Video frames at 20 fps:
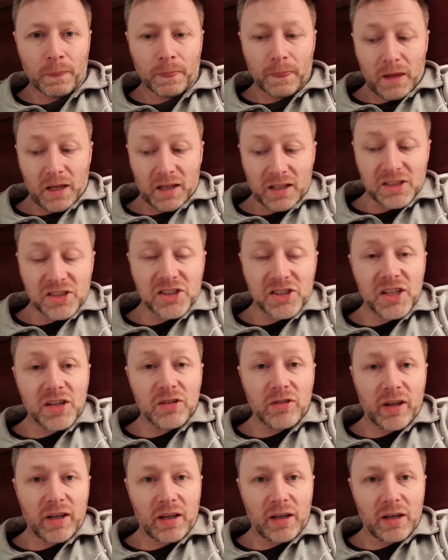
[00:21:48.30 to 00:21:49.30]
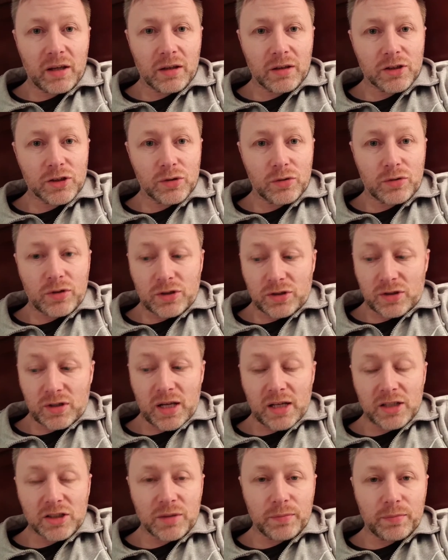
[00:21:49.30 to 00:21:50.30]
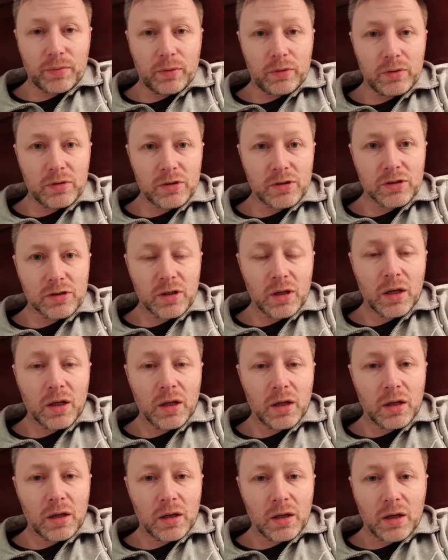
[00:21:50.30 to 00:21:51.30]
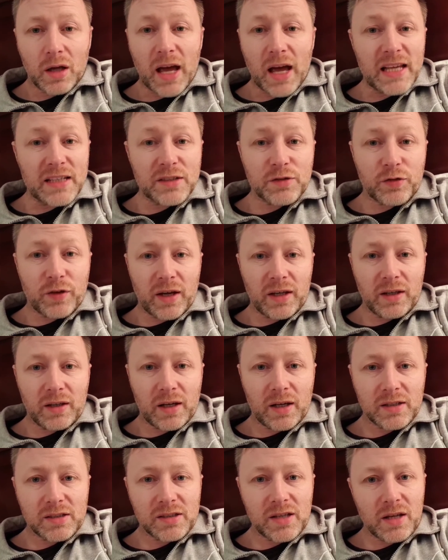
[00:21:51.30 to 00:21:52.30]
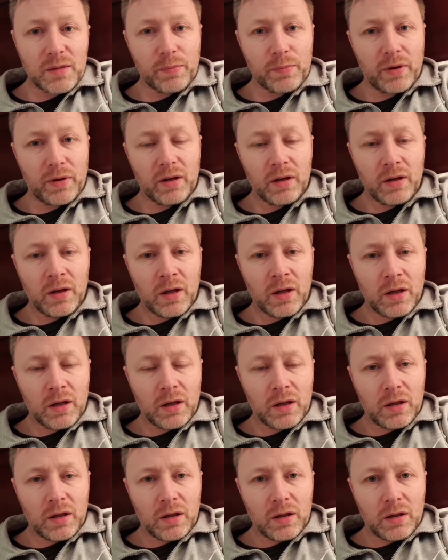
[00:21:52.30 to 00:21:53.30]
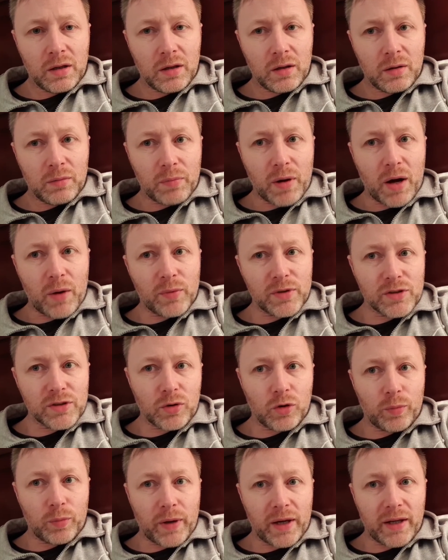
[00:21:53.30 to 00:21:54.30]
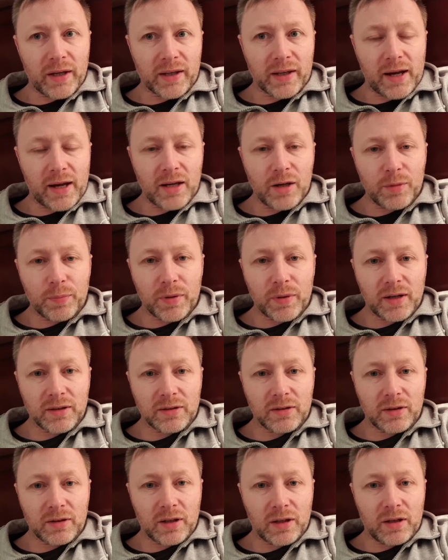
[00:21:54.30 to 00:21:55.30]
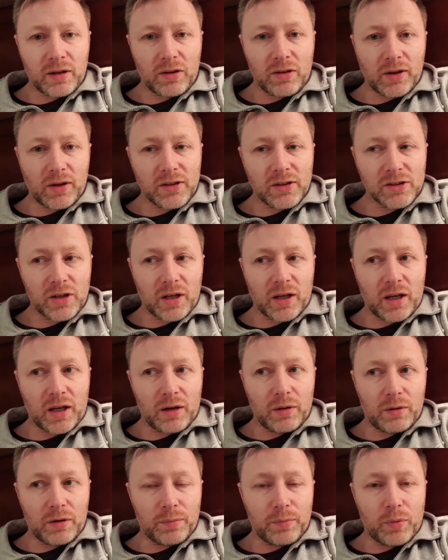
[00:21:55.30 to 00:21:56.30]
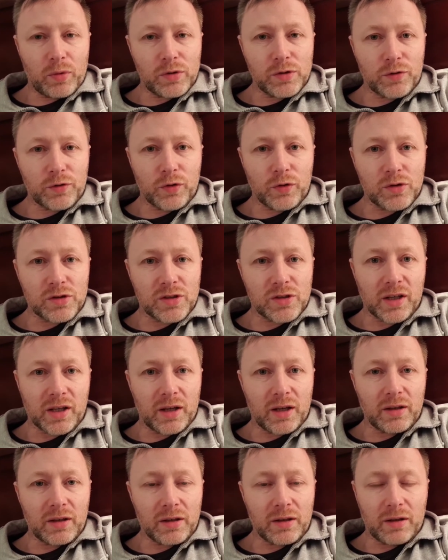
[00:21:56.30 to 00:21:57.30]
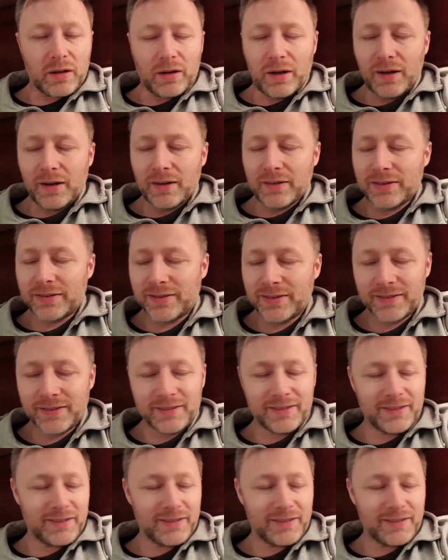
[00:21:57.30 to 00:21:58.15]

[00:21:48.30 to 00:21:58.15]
You can see right here, they showed us, there's your bones. It's fine. I said, but I was told by the chiropractor that he thinks that kind of the bones fuse together and all that.